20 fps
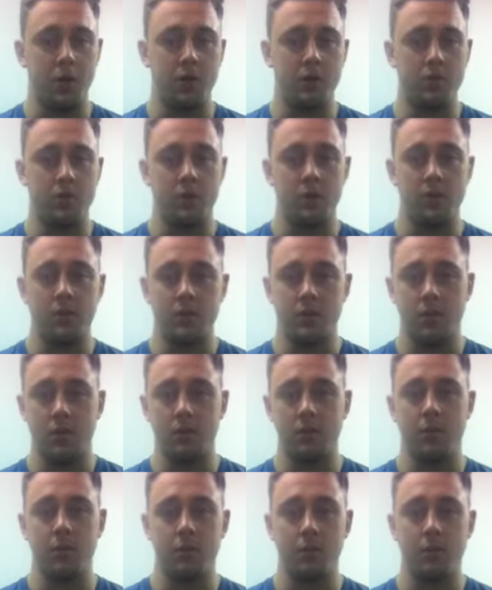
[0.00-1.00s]
honest with
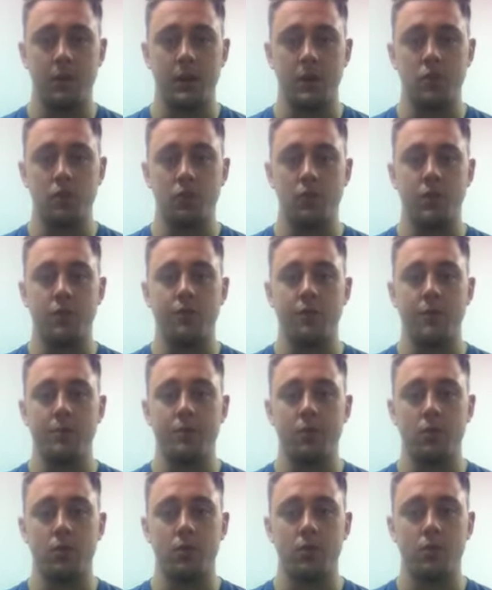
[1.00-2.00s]
yourselves, and make sure that your
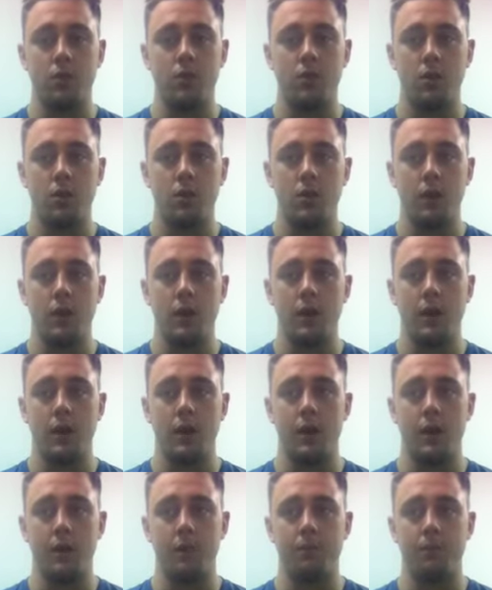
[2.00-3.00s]
reps are good.
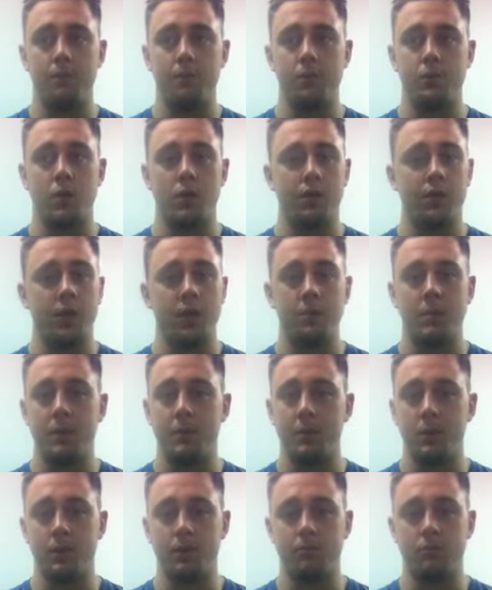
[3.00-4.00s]
So if other
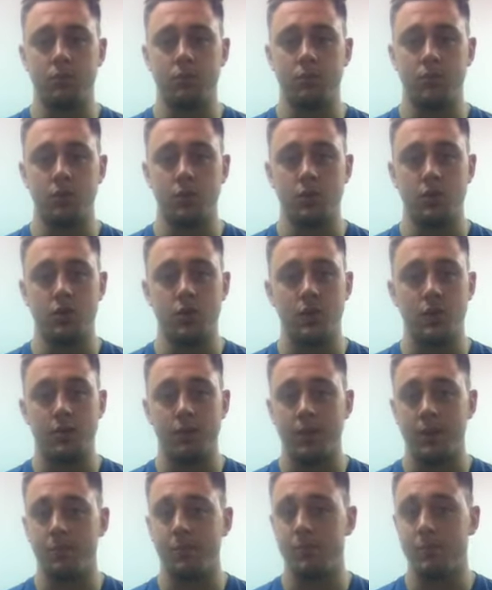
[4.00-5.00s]
people are doing shitty
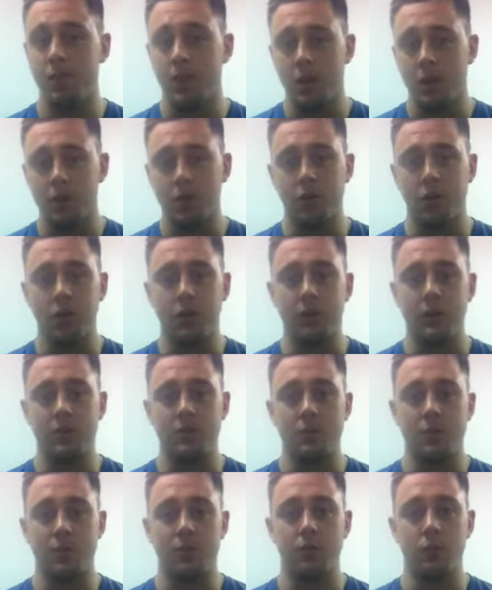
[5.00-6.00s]
reps, don't let
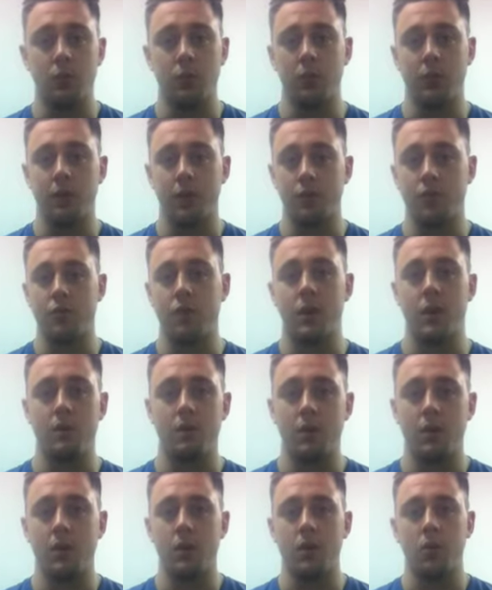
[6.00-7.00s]
yourself fall into that
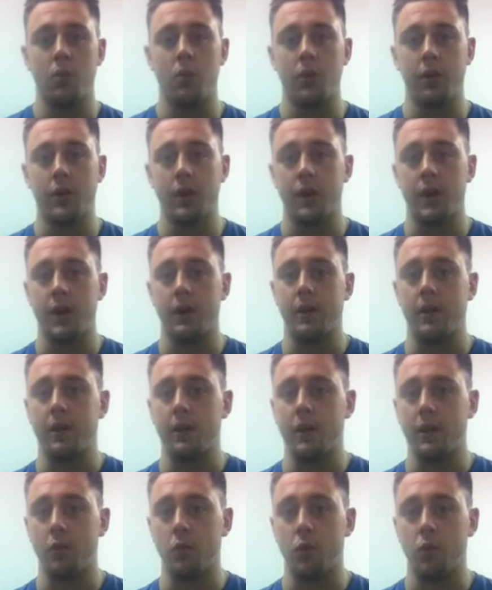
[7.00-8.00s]
trap. Work hard
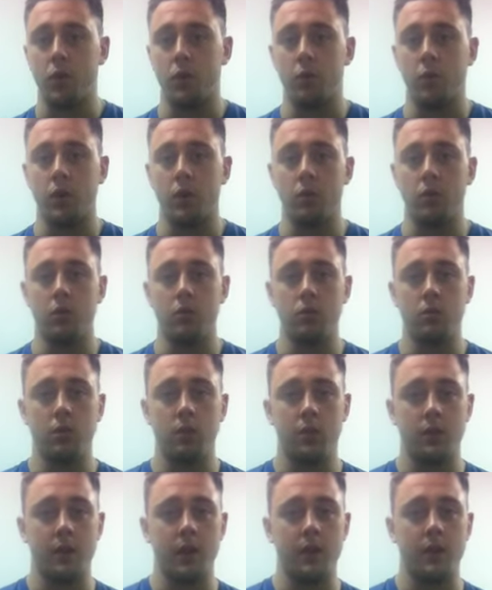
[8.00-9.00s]
and work well.
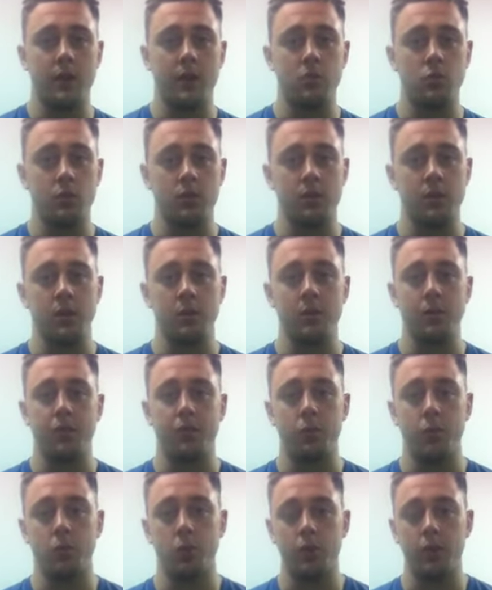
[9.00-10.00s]
Okay, that's what's going to be
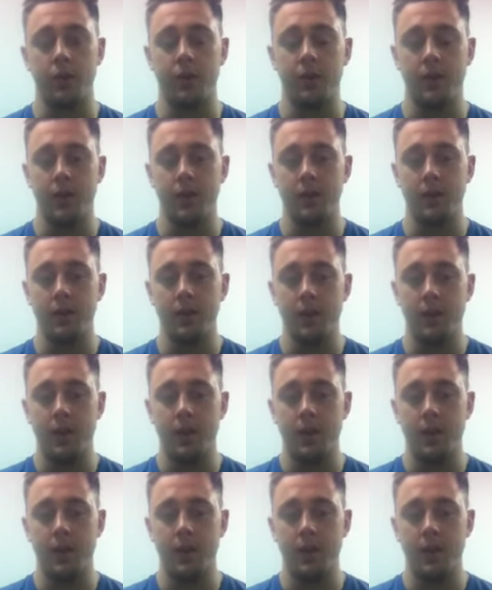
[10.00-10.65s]
rewarded in the end.